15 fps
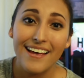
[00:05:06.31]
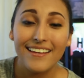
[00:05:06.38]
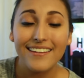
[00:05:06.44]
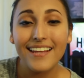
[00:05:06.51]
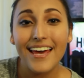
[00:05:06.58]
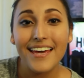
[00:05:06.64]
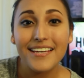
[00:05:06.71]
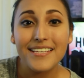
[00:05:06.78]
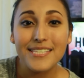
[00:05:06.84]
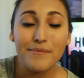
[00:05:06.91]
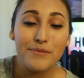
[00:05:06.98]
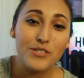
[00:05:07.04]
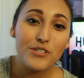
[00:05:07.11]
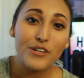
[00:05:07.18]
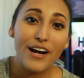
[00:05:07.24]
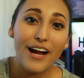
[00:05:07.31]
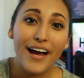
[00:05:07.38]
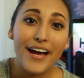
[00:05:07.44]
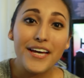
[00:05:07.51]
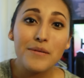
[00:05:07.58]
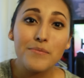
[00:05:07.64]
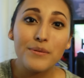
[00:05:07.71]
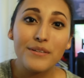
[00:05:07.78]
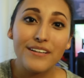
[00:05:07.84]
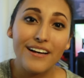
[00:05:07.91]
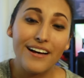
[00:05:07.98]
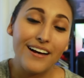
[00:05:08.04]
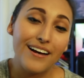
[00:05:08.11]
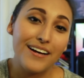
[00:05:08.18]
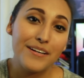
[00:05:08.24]
like, subscribe,
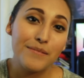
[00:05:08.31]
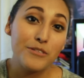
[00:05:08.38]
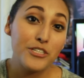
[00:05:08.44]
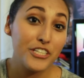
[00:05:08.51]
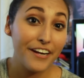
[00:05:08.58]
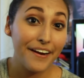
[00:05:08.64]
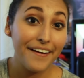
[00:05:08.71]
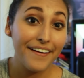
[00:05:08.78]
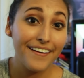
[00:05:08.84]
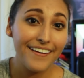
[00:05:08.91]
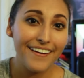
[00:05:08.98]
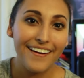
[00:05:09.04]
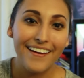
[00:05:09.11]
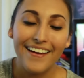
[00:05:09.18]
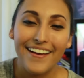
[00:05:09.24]
um, share,